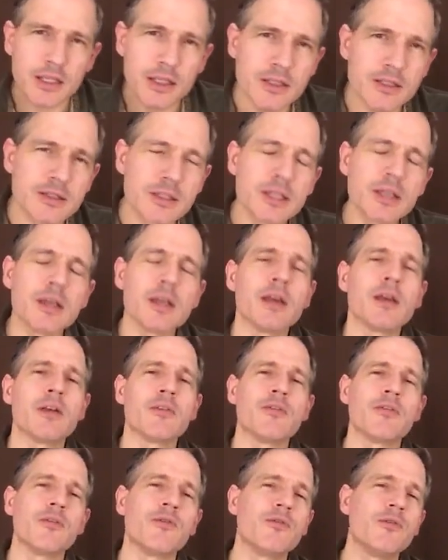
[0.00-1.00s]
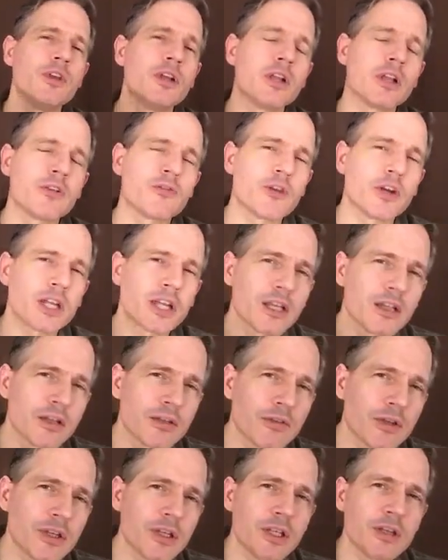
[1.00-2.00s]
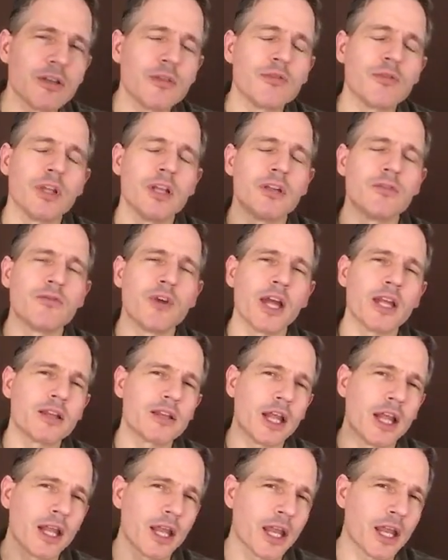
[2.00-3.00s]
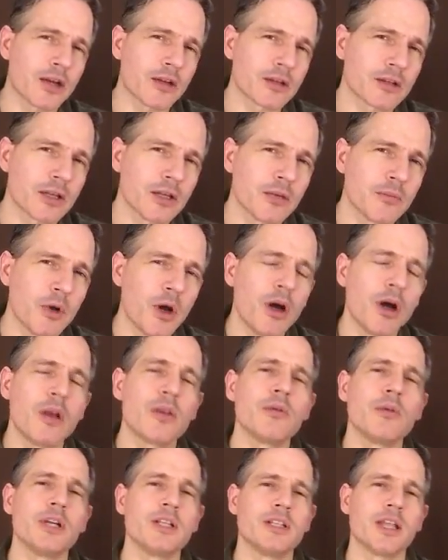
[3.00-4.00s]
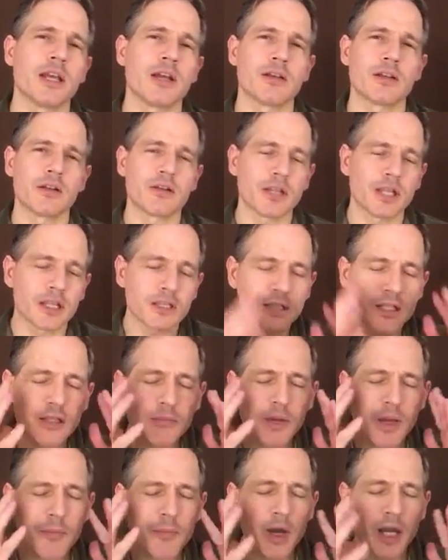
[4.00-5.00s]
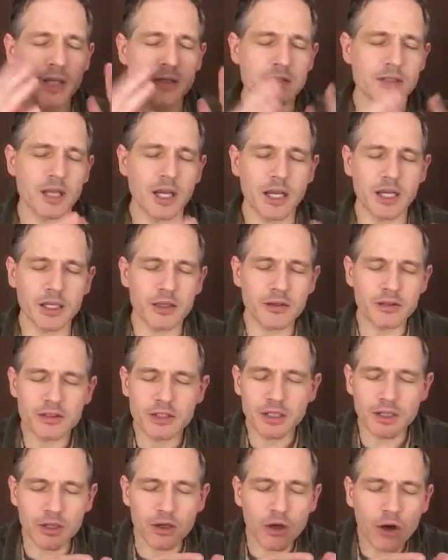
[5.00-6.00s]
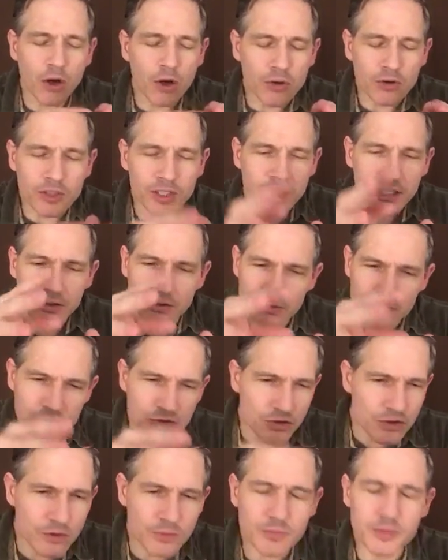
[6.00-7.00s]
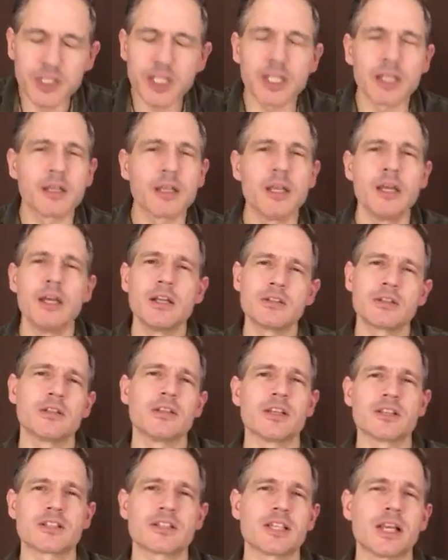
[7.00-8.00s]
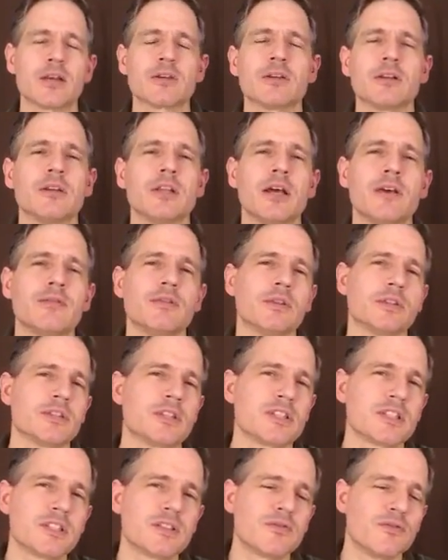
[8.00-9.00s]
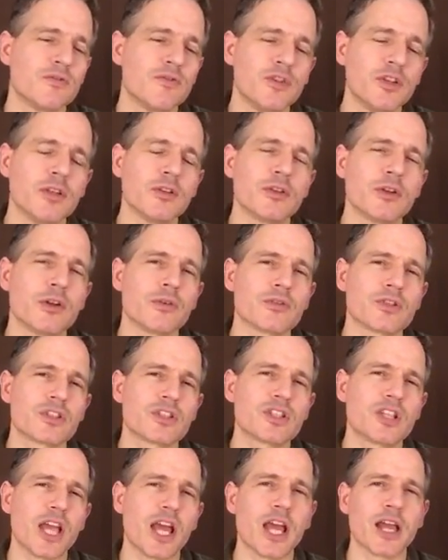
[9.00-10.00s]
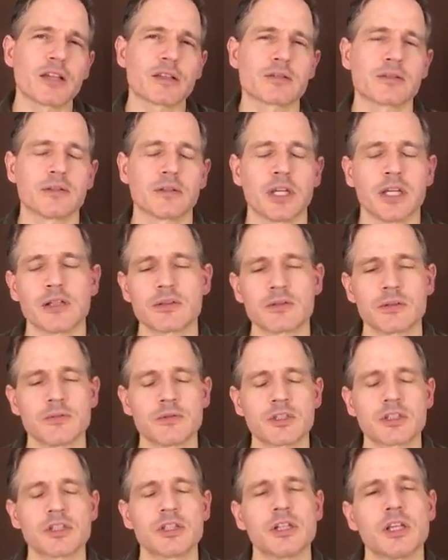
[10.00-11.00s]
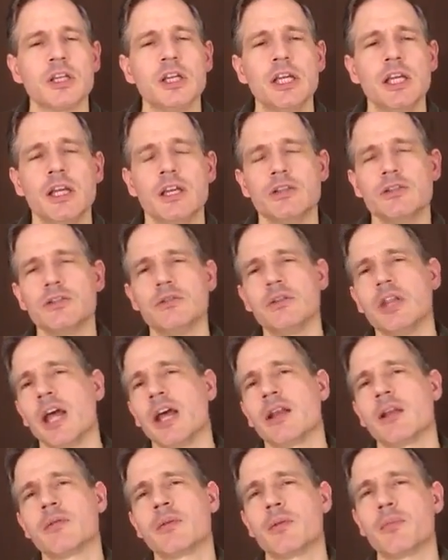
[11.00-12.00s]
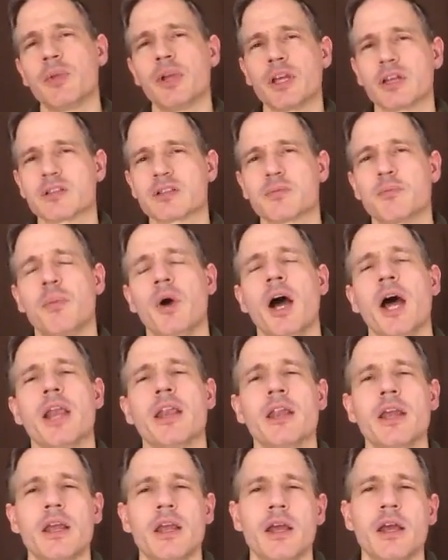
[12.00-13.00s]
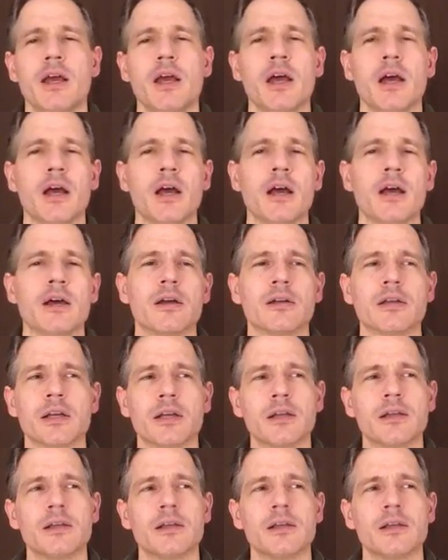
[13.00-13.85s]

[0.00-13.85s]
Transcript: feel if I can invite that air to come all the way down and get my mind's eye kind of honed in or zoomed in to the cellular level and feel those sacs, okay? So I'm just gonna do that. I'm gonna pick a spot, I